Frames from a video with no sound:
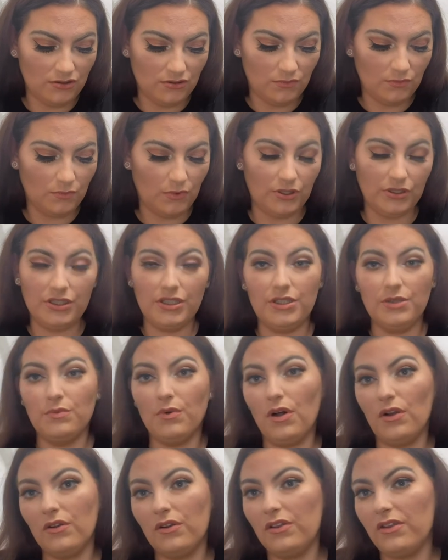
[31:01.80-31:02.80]
What do you
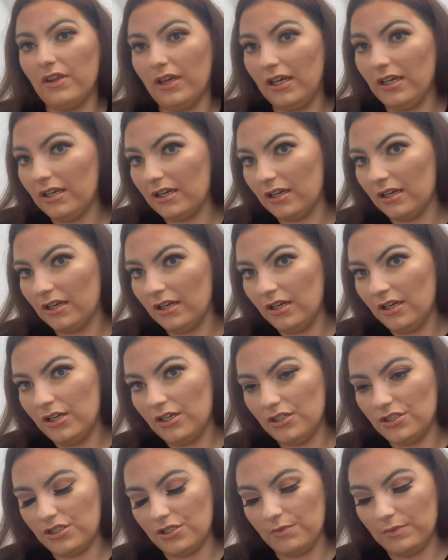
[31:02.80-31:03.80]
all think?
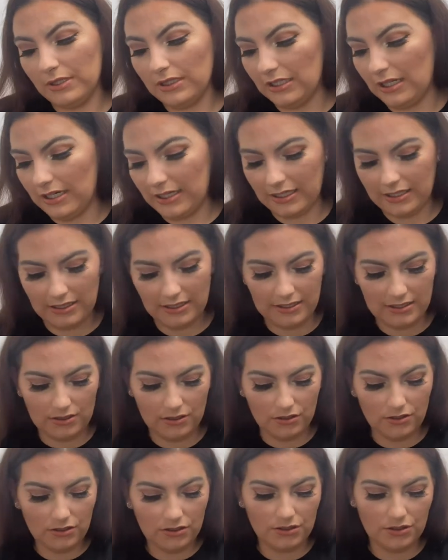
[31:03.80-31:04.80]
Do we like this
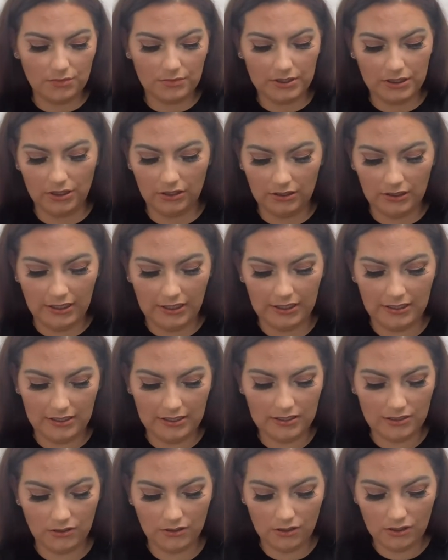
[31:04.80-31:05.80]
look? Do we not like this
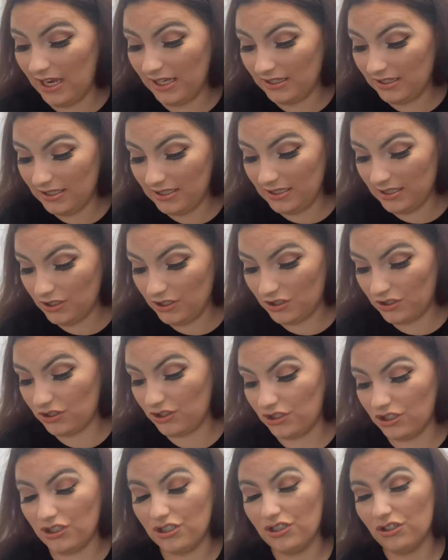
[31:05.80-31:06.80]
look? This is just to
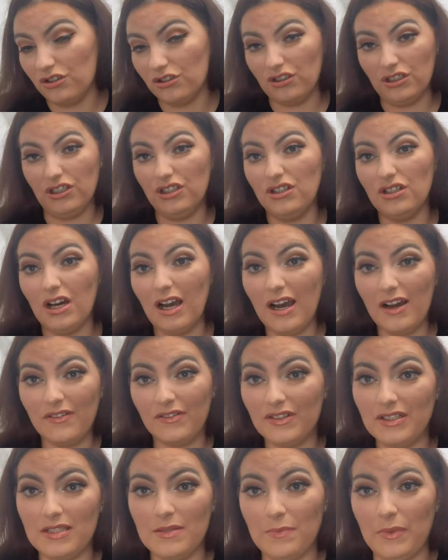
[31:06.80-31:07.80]
show that you don't have to
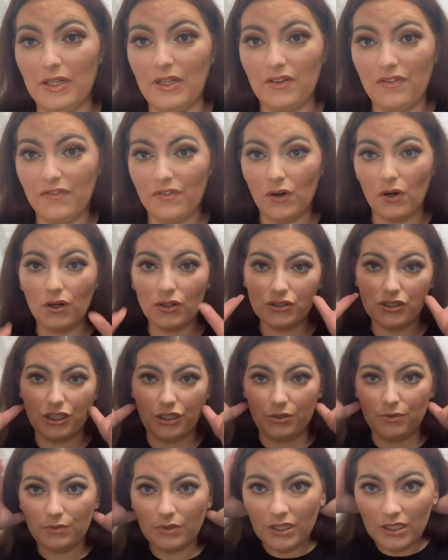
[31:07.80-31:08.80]
spend a
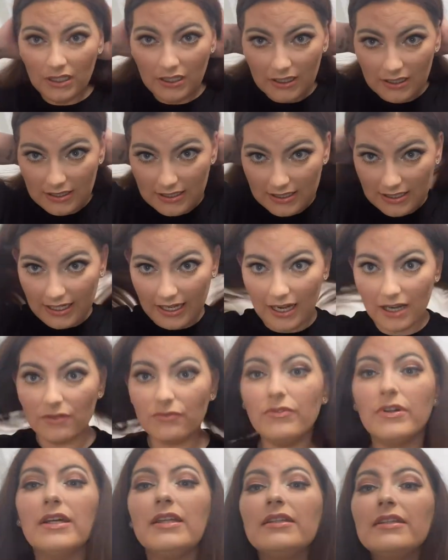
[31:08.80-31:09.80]
fortune to get a
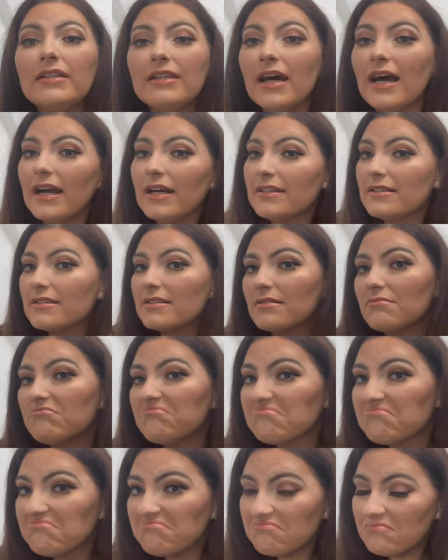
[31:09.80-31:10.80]
really nice
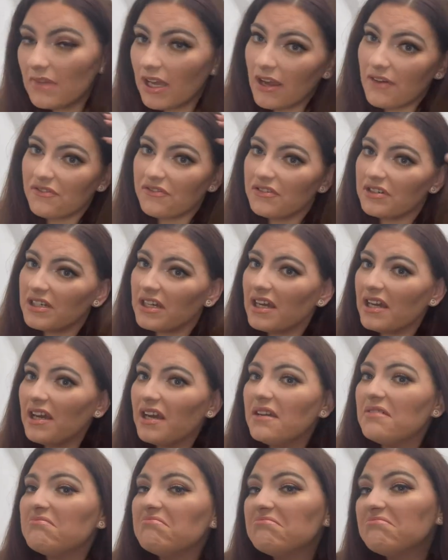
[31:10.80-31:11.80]
everyday
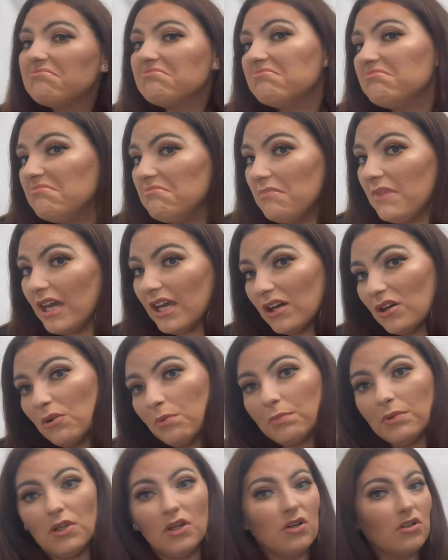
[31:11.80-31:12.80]
makeup
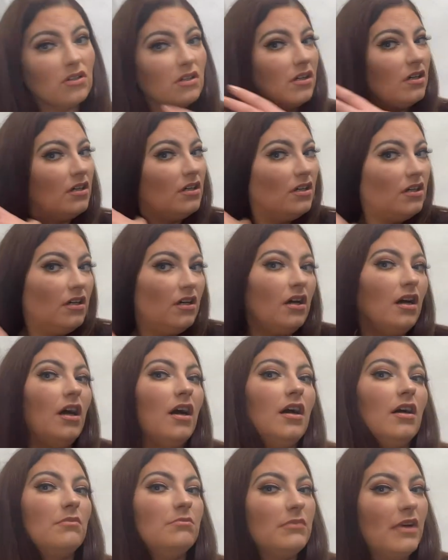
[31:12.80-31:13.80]
look.
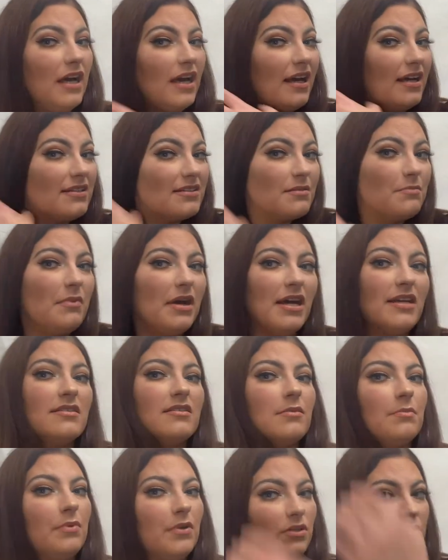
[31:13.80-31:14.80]
Hair's a mess.
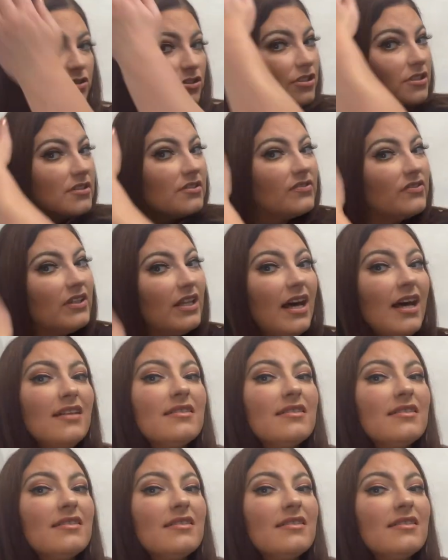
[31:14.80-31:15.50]
Apologies for that.